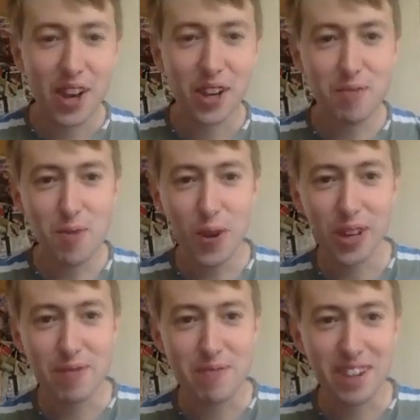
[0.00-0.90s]
Good
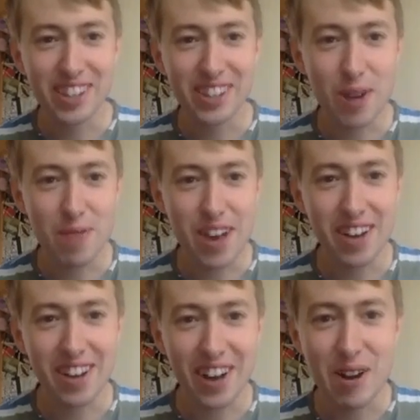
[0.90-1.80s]
morning, people in
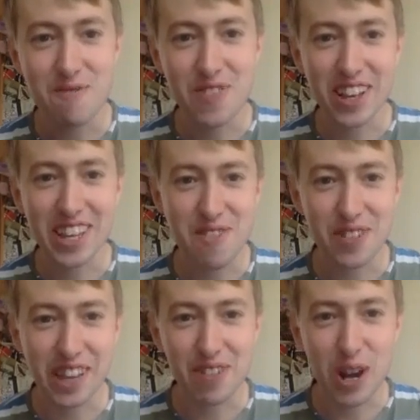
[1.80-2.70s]
Serbia. Thank you for
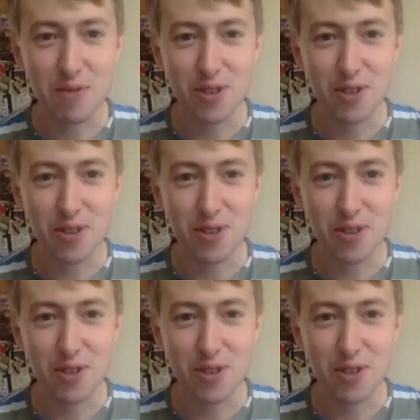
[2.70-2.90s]
giving up